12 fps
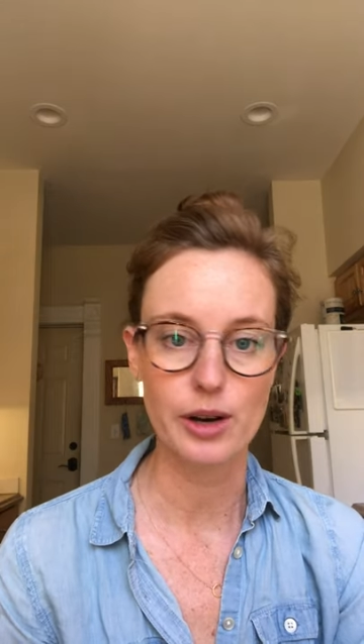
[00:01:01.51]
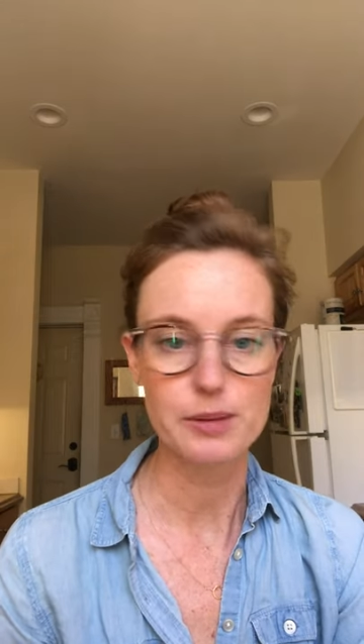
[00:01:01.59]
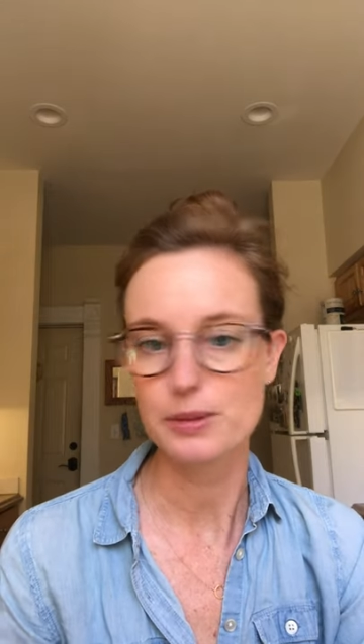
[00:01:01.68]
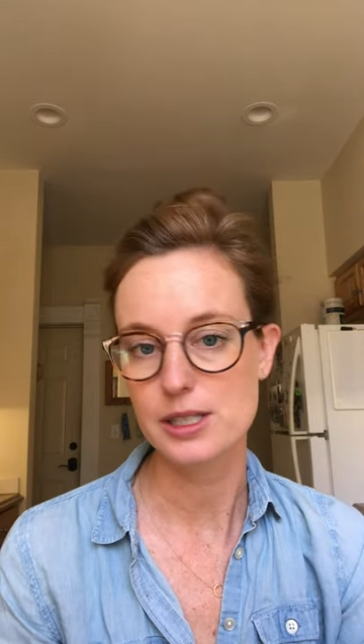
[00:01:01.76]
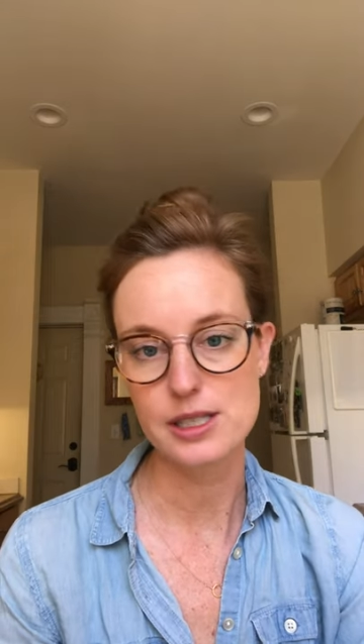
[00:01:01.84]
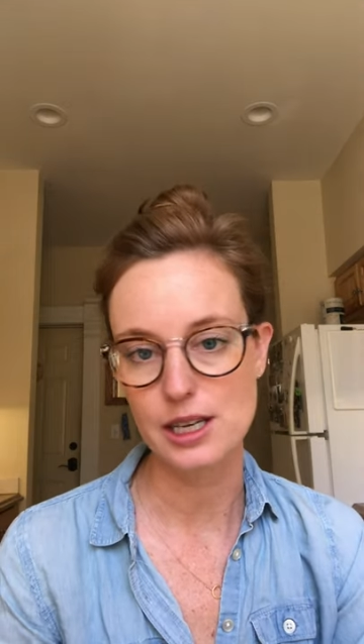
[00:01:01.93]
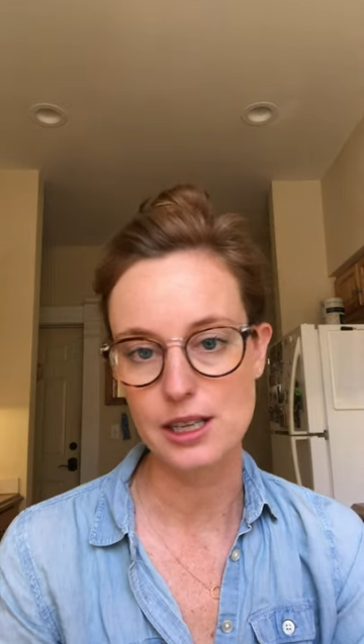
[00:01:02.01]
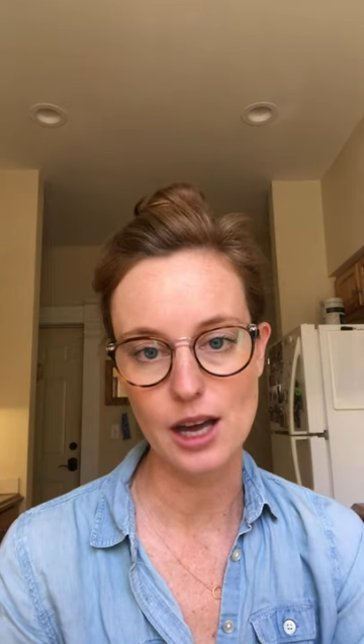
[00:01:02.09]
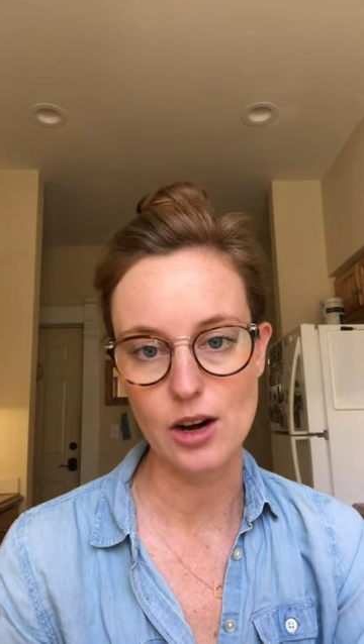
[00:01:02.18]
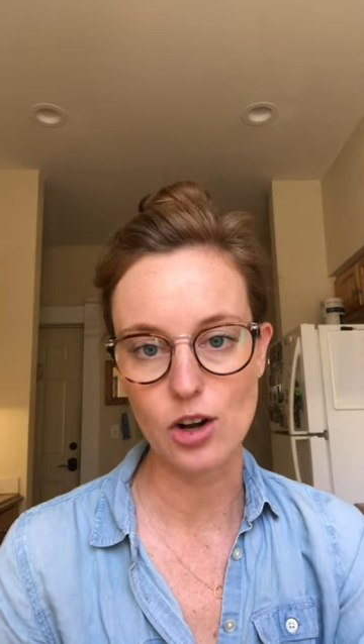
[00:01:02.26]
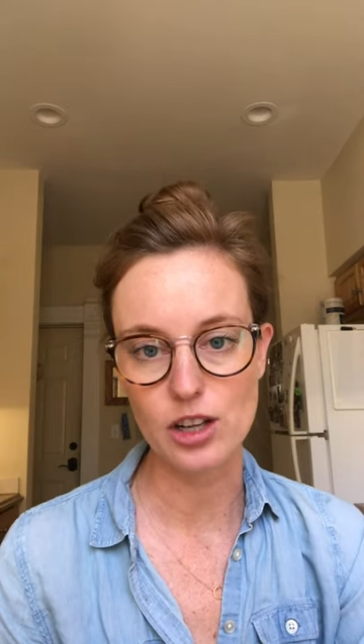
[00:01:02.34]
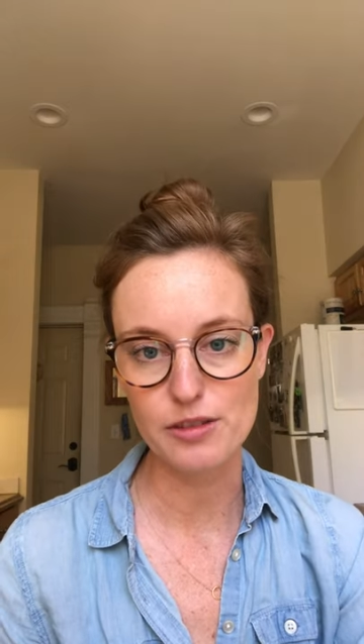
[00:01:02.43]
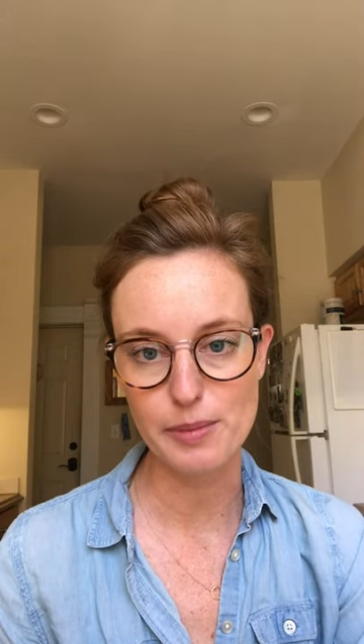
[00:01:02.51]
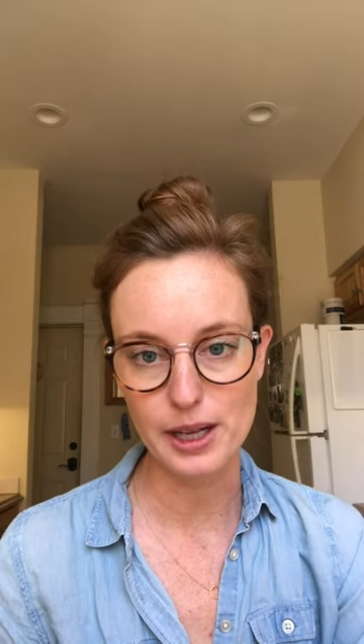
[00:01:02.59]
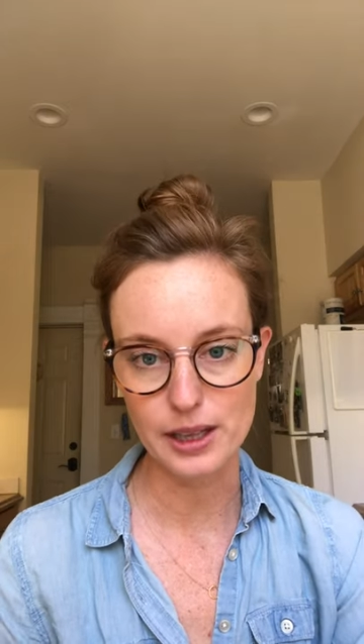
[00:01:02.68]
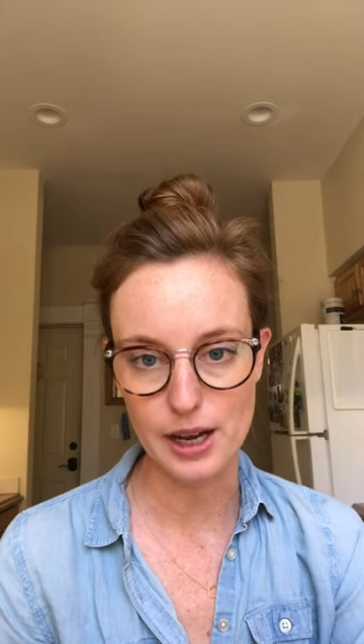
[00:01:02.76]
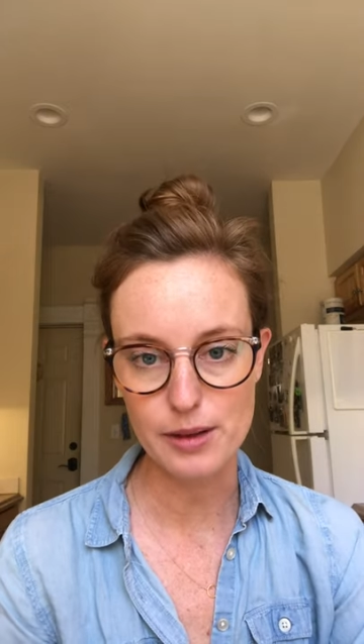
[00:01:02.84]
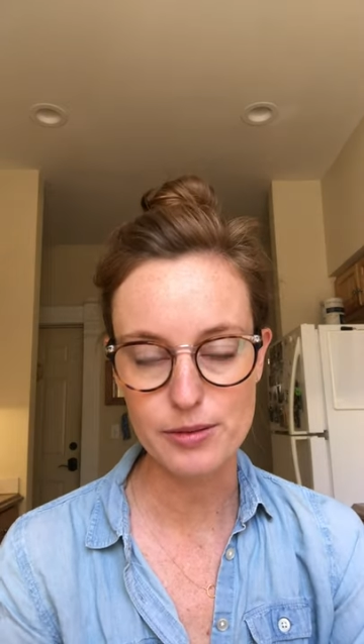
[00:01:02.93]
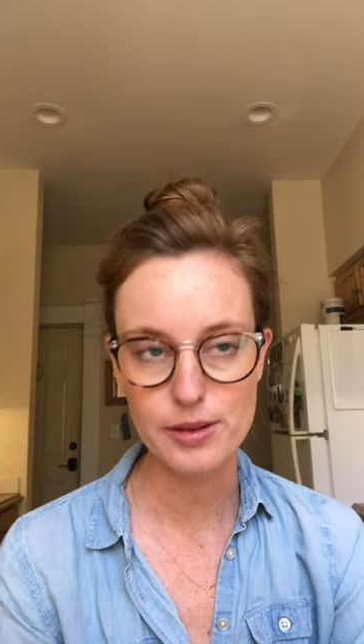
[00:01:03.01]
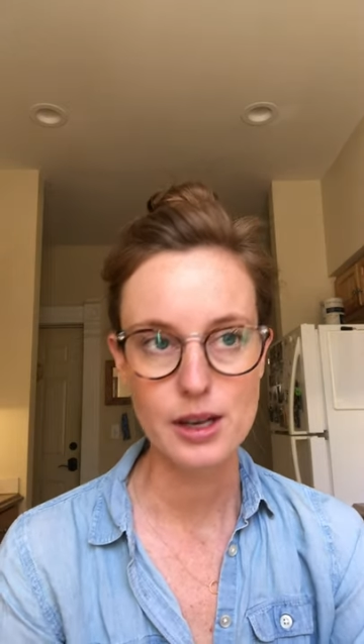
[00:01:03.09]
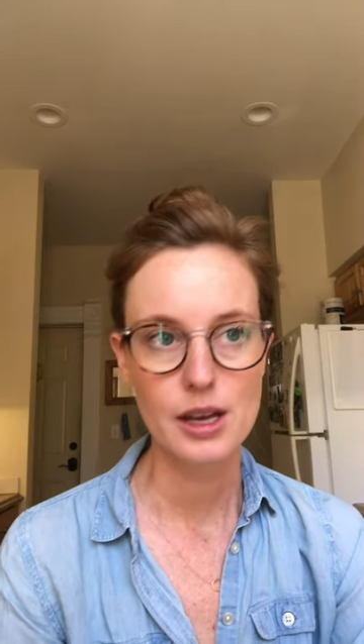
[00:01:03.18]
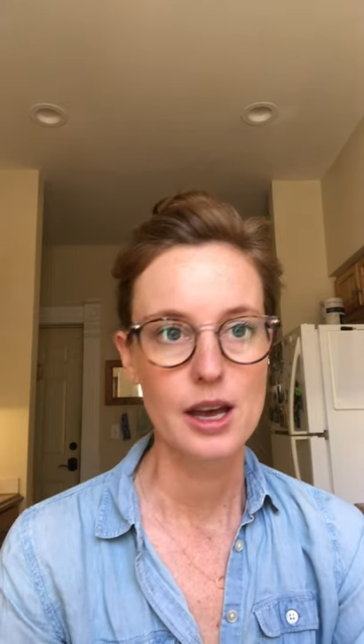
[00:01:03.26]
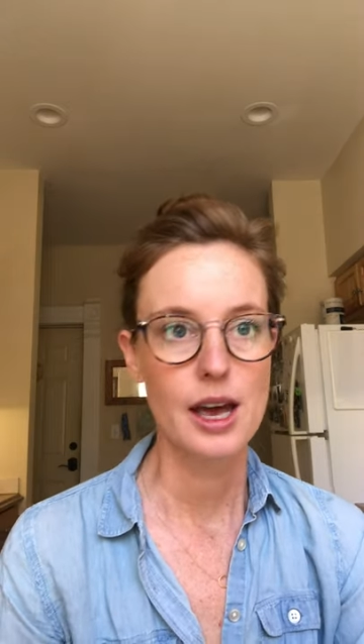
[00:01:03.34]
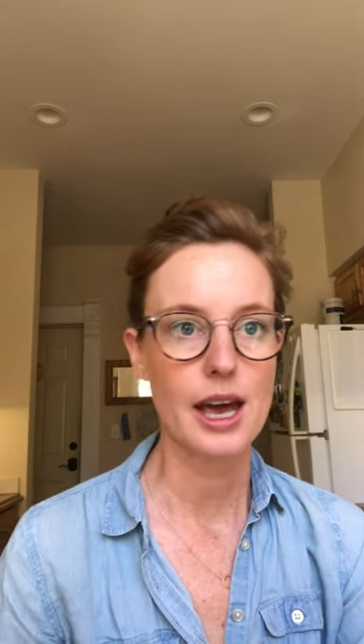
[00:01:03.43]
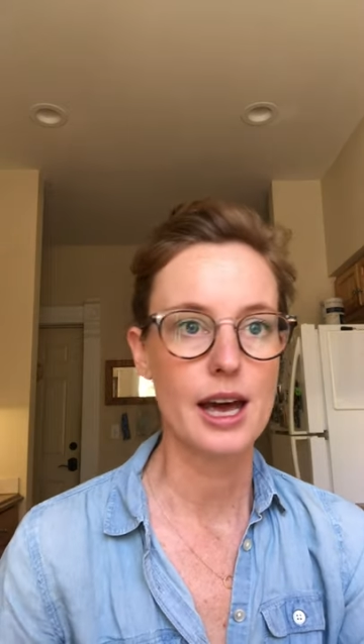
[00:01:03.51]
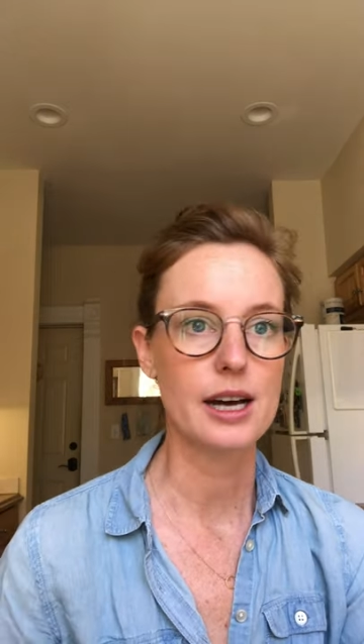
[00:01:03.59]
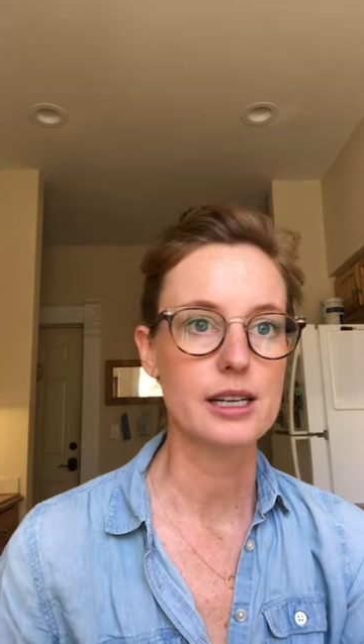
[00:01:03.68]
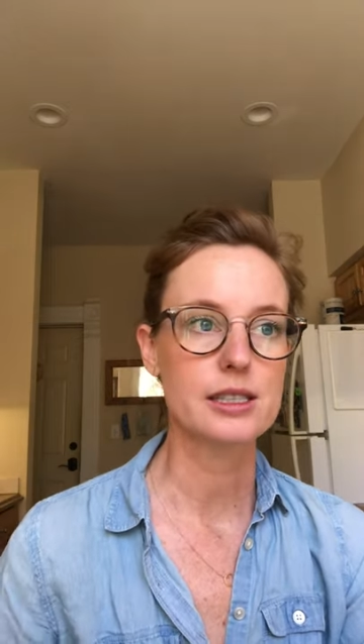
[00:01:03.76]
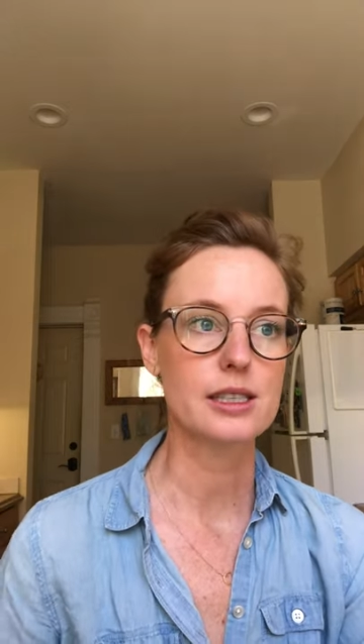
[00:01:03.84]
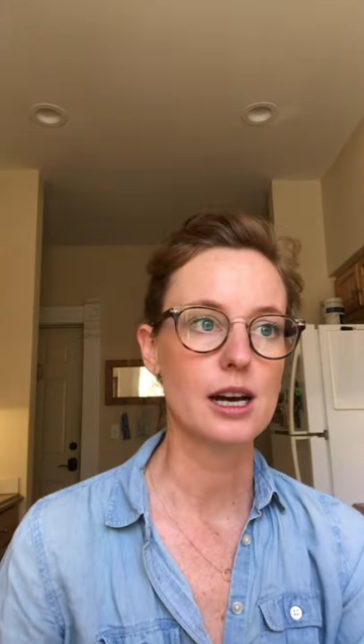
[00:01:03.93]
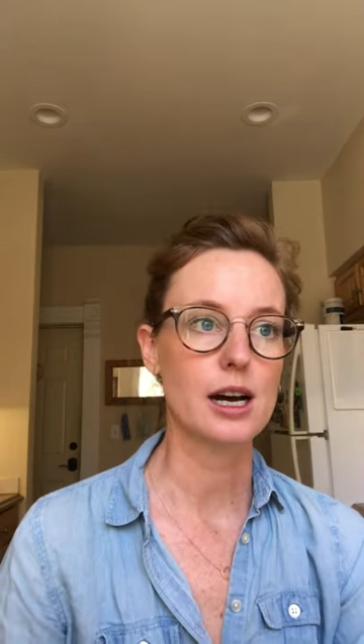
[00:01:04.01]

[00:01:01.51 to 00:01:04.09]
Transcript: I'd been singing that all of my life, and